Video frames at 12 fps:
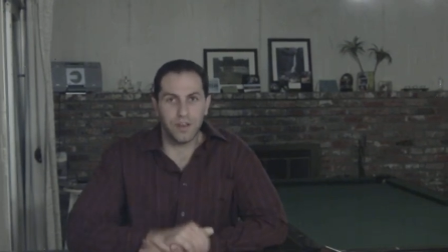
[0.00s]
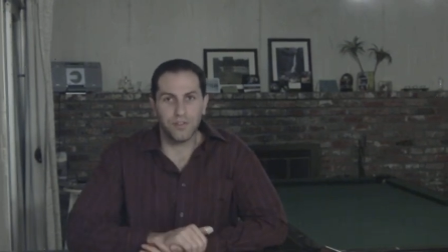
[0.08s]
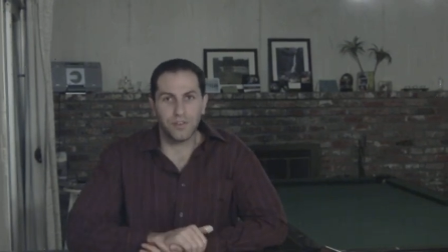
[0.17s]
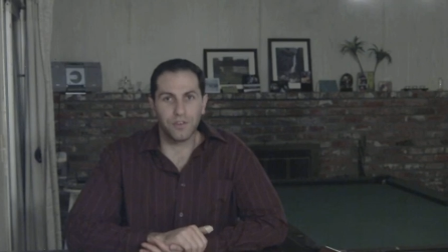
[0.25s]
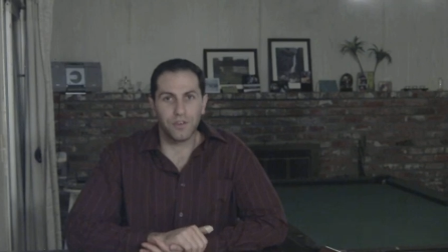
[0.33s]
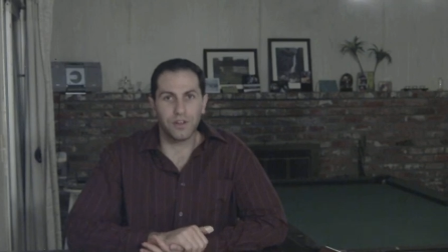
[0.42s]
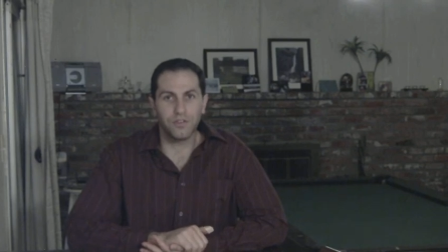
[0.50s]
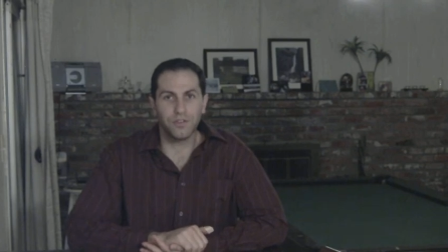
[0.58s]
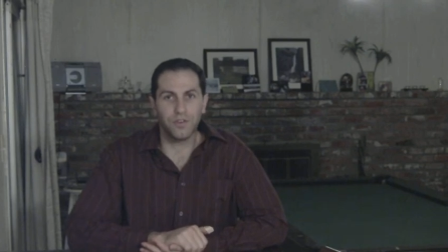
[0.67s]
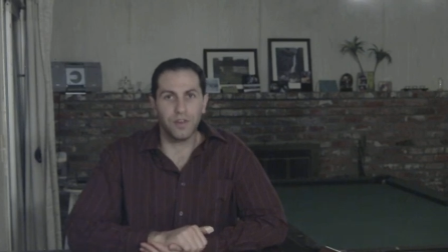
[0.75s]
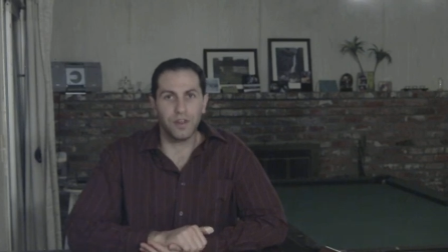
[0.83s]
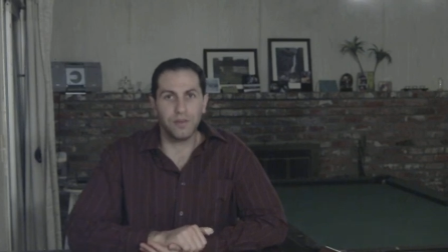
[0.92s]
if you're looking
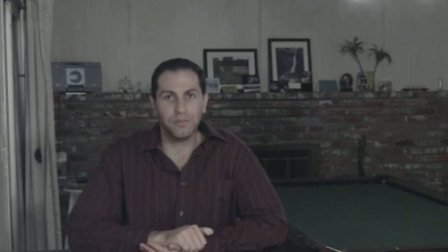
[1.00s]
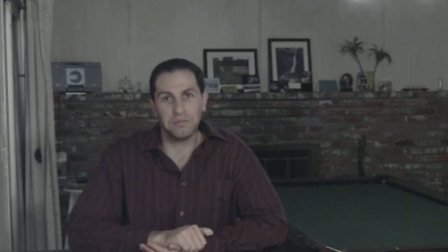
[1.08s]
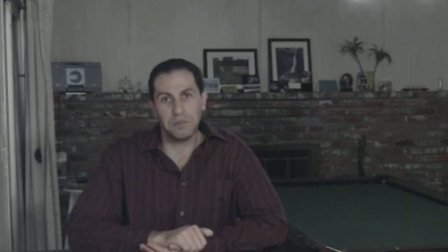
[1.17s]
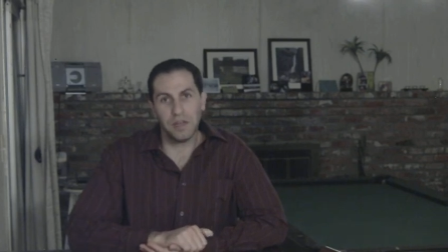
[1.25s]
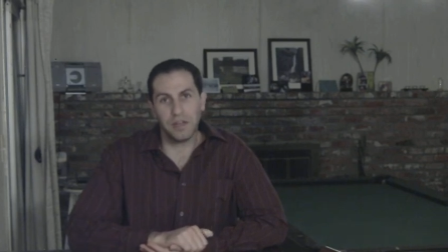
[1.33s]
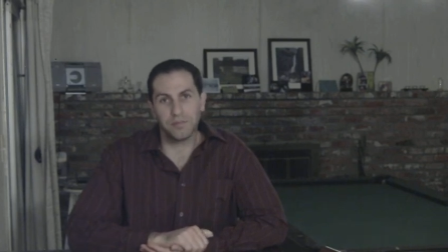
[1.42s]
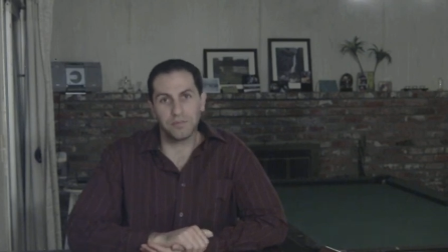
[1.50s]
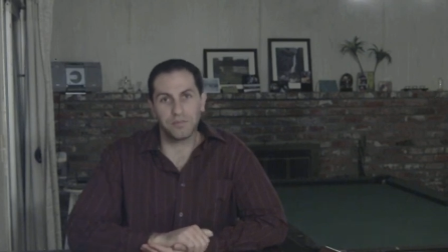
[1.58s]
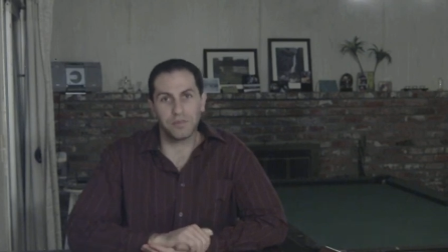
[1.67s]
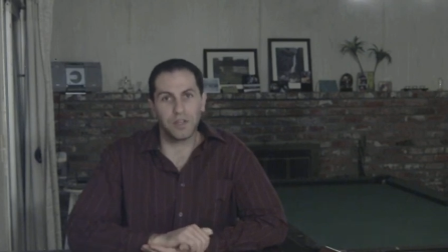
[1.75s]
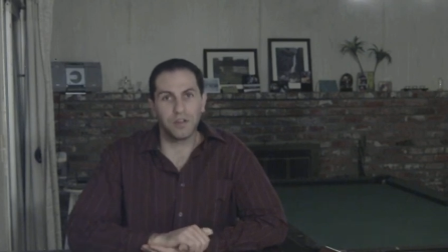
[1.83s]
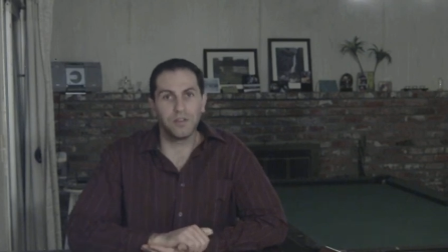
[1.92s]
for them, hey,
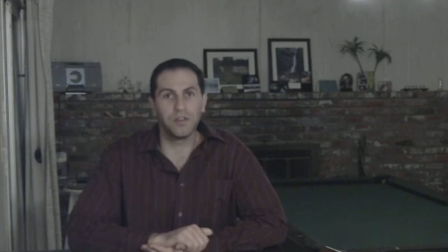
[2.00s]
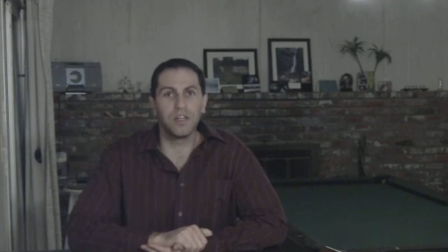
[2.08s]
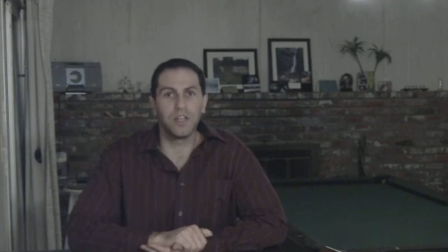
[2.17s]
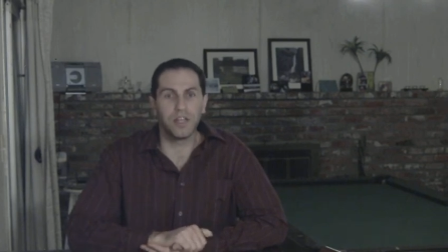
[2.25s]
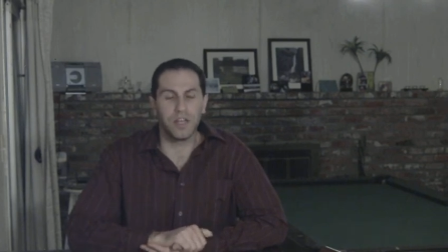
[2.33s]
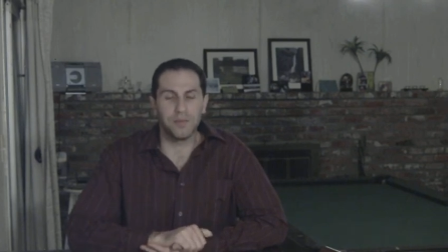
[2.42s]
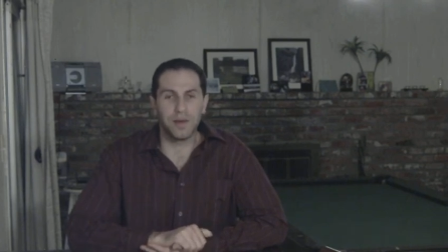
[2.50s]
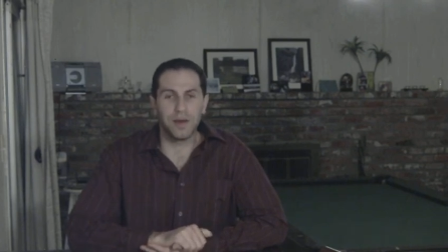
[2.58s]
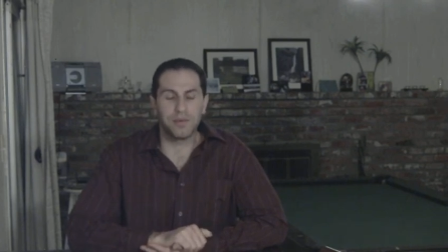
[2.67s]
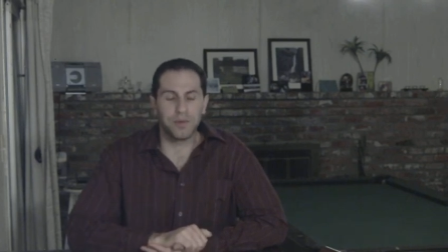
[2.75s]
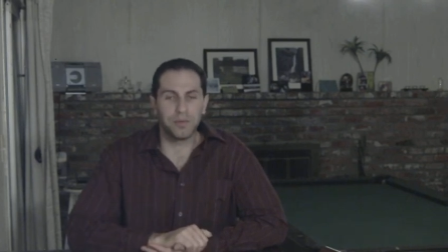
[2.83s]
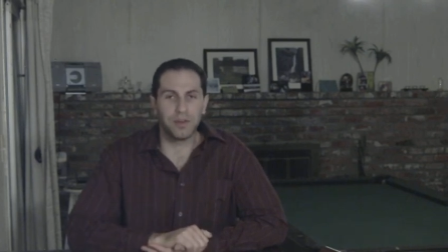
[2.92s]
you know, it
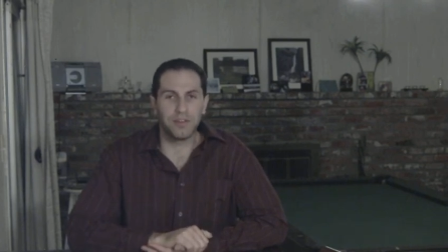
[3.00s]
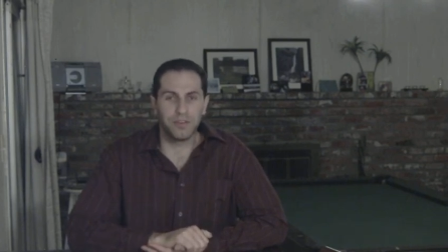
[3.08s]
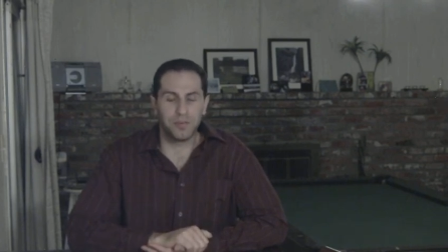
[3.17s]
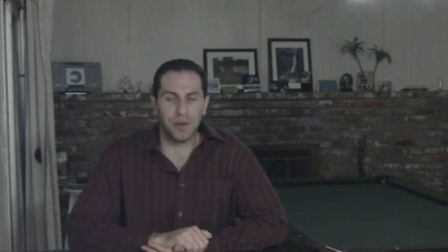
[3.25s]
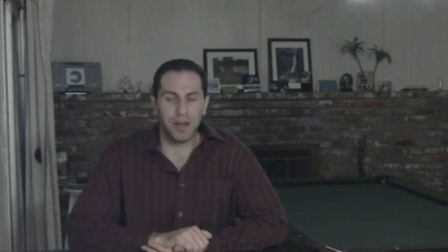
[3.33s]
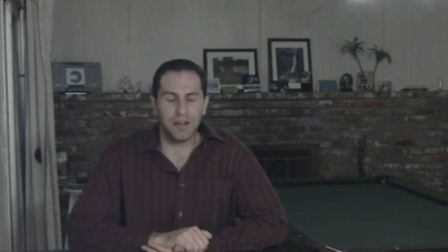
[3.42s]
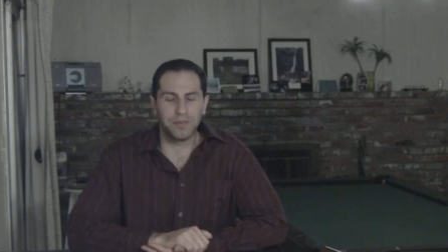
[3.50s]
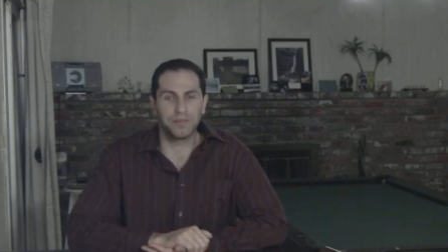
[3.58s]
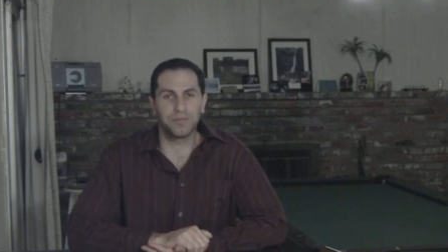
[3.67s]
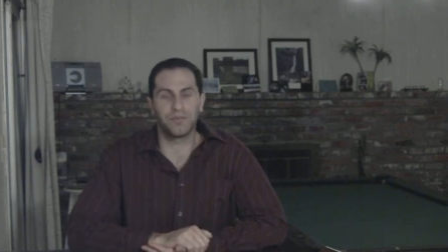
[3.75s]
might be a place to buy.